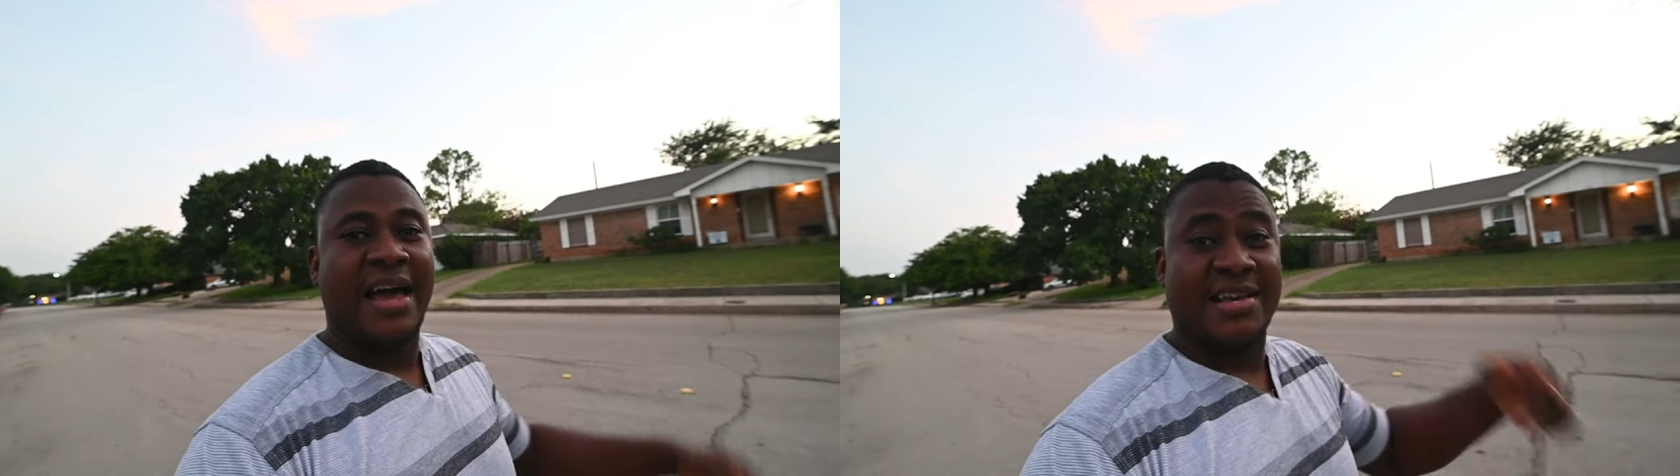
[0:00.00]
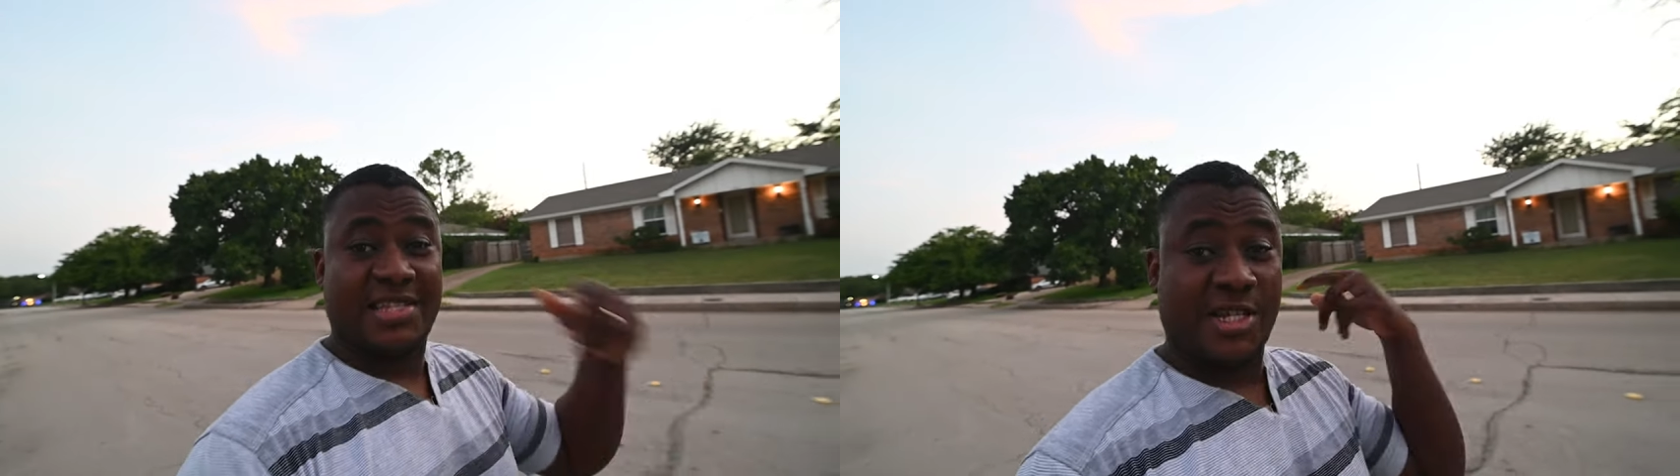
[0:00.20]

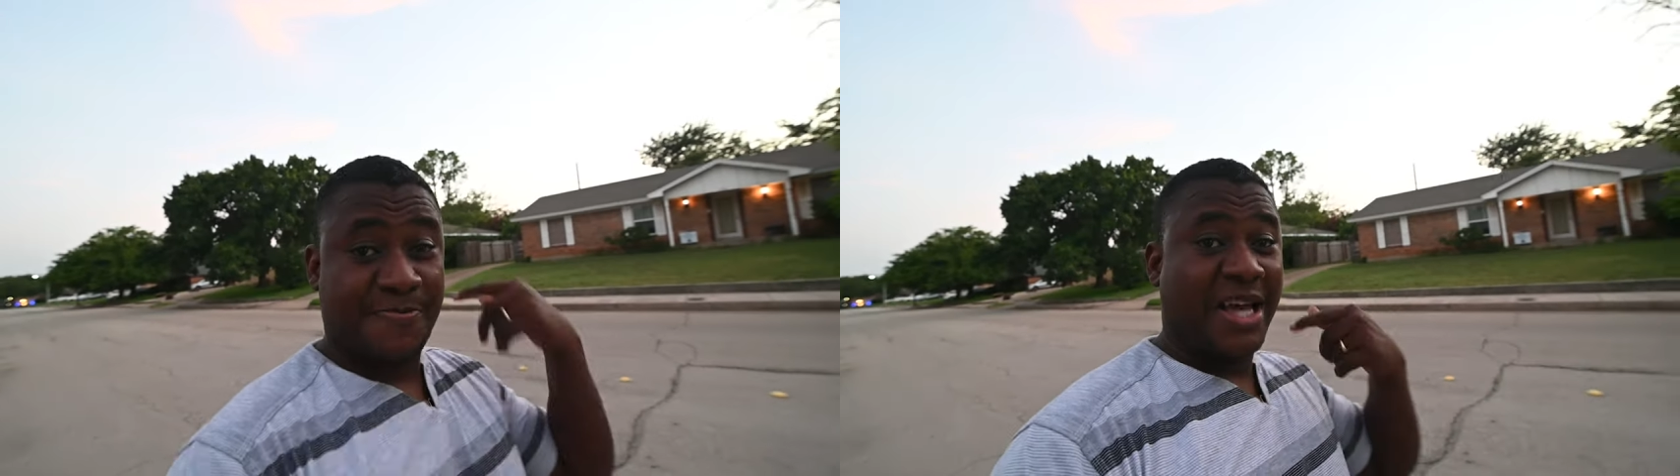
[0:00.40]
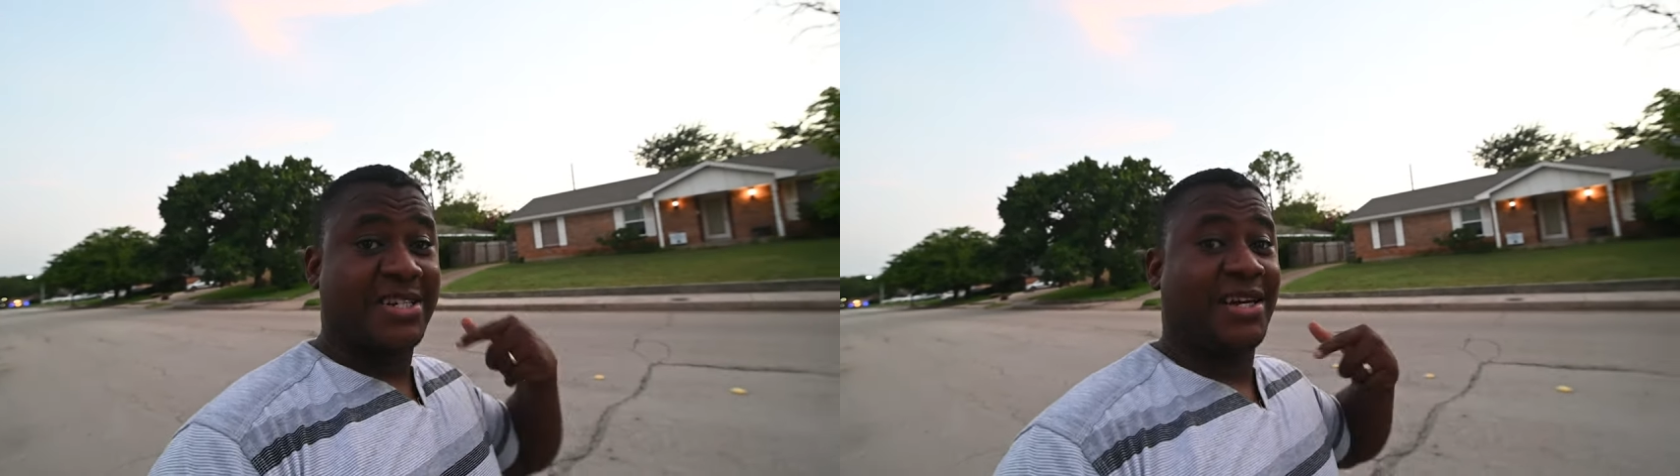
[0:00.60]

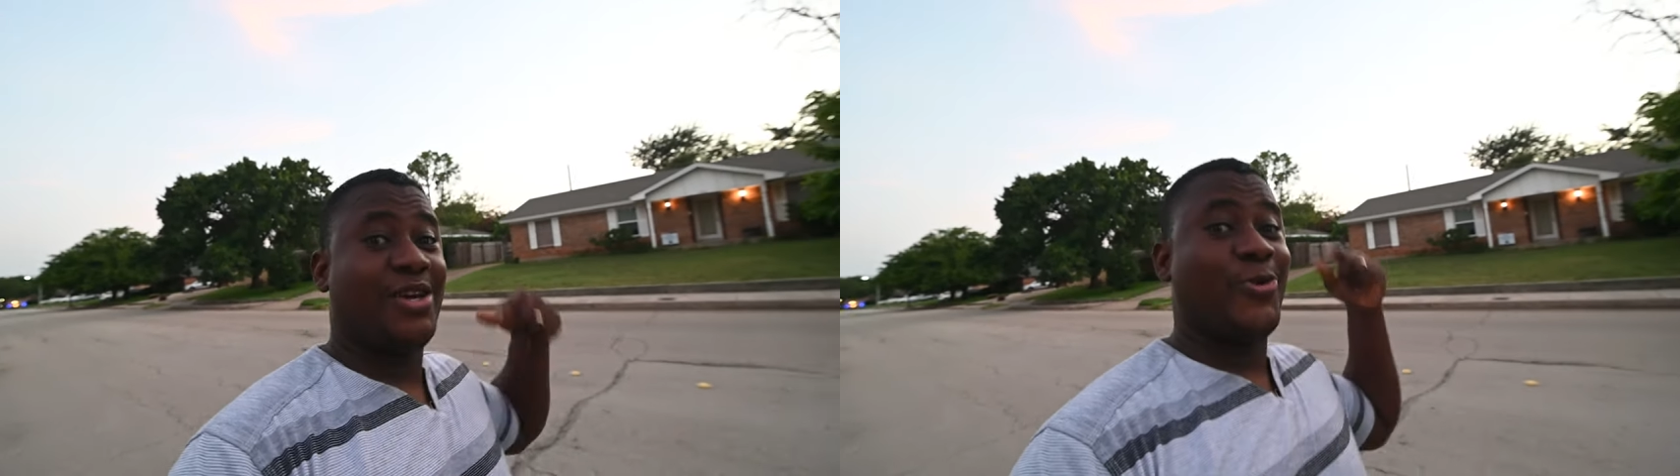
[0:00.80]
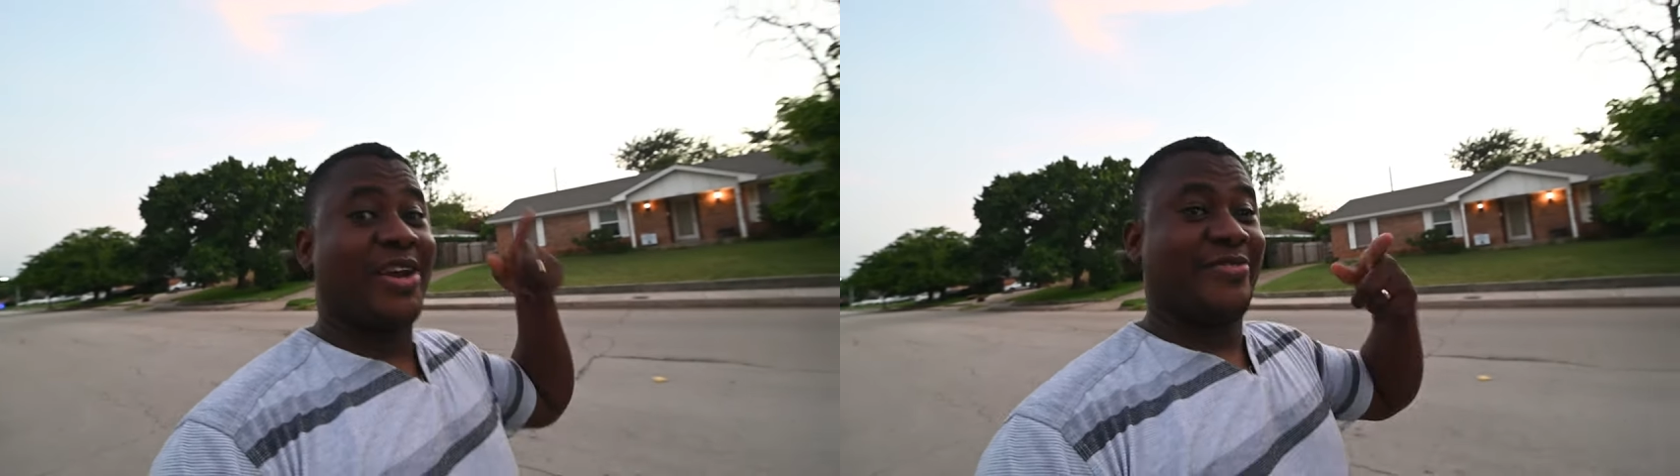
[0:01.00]

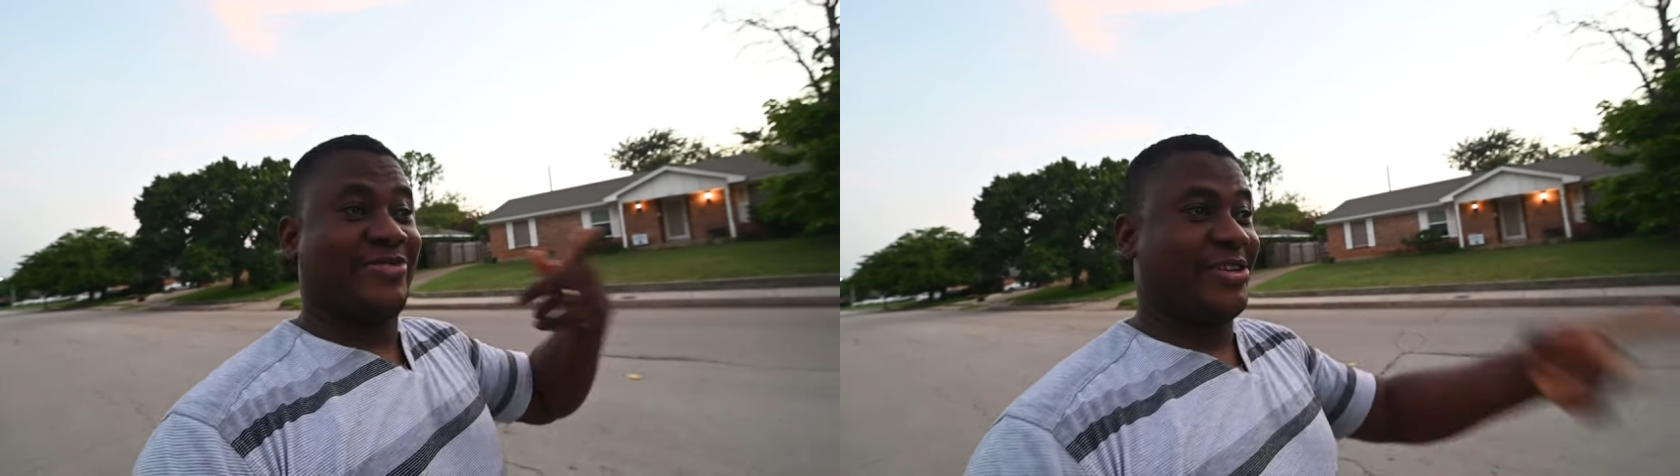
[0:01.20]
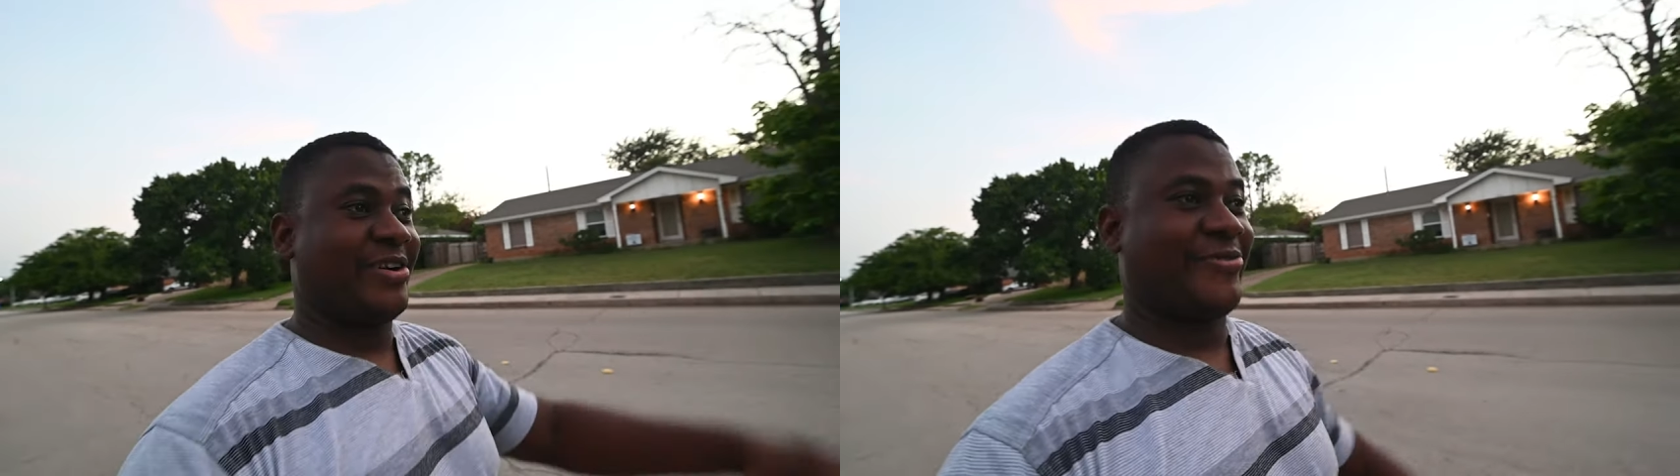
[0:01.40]
especially wedding
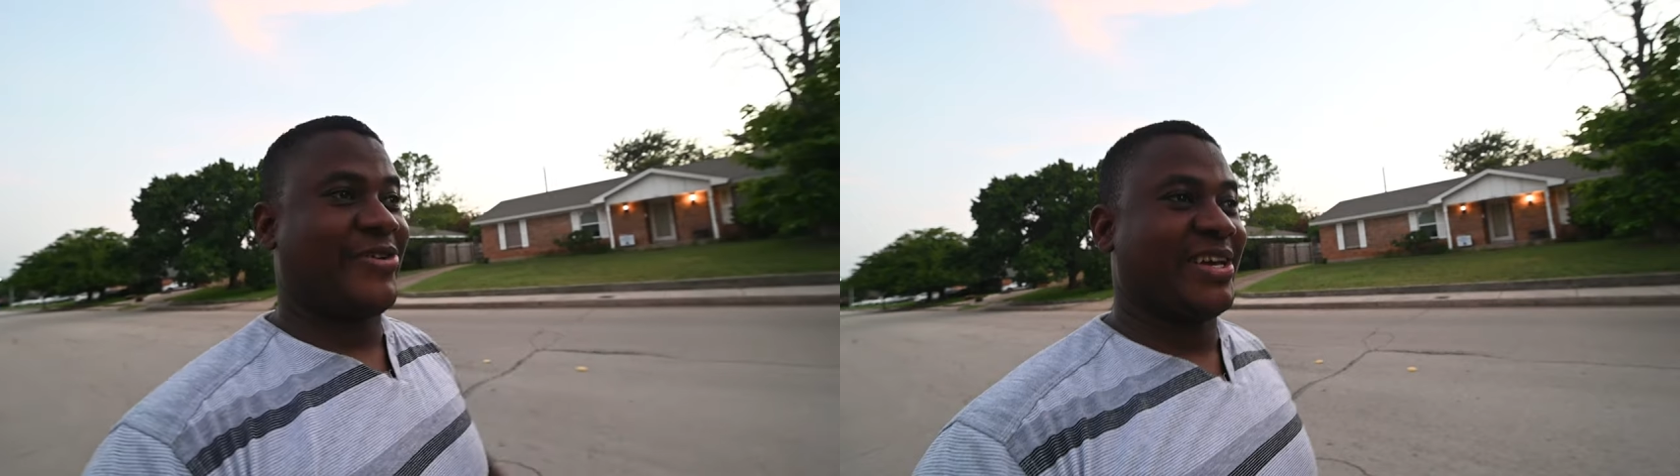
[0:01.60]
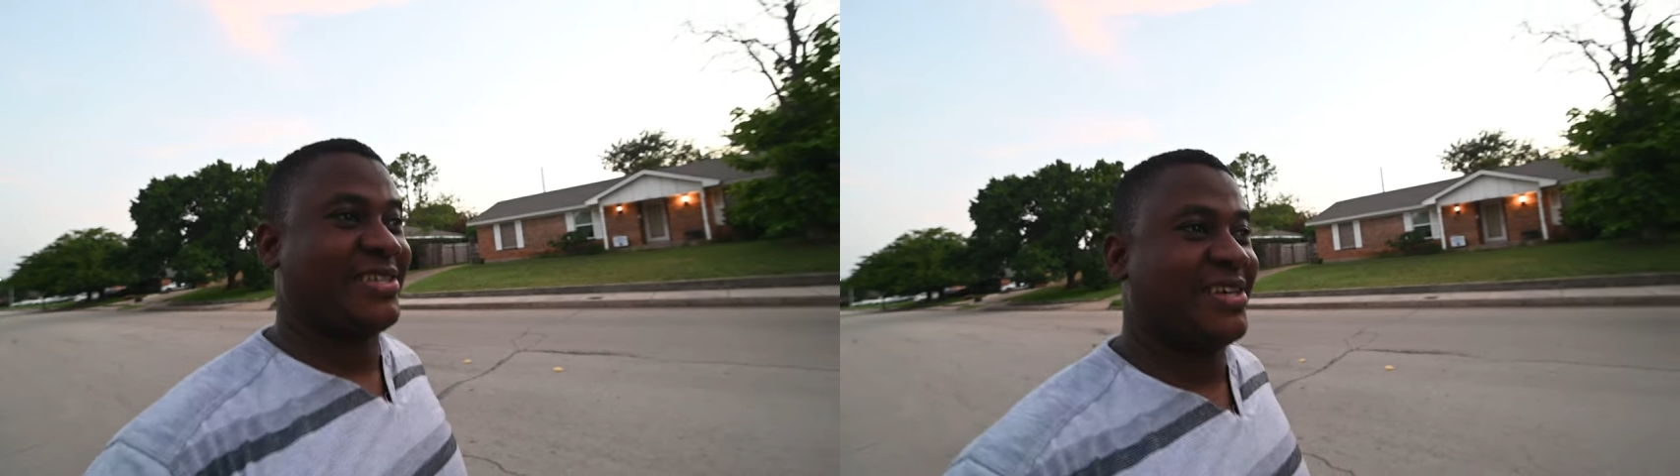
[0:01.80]

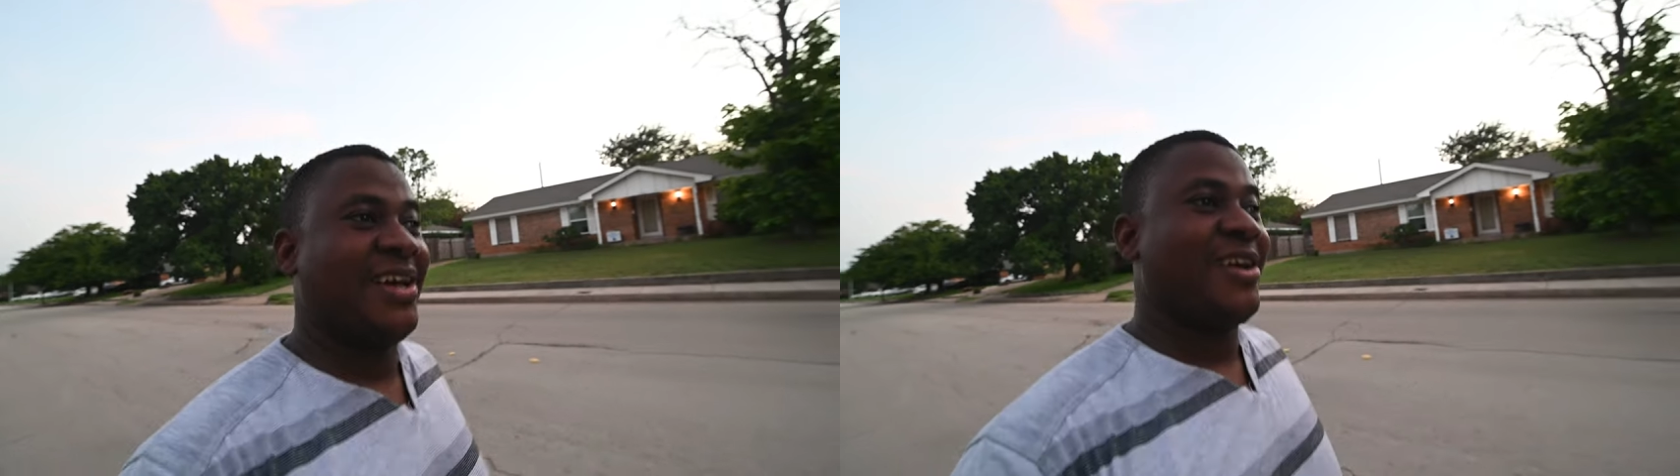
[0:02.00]
photographers,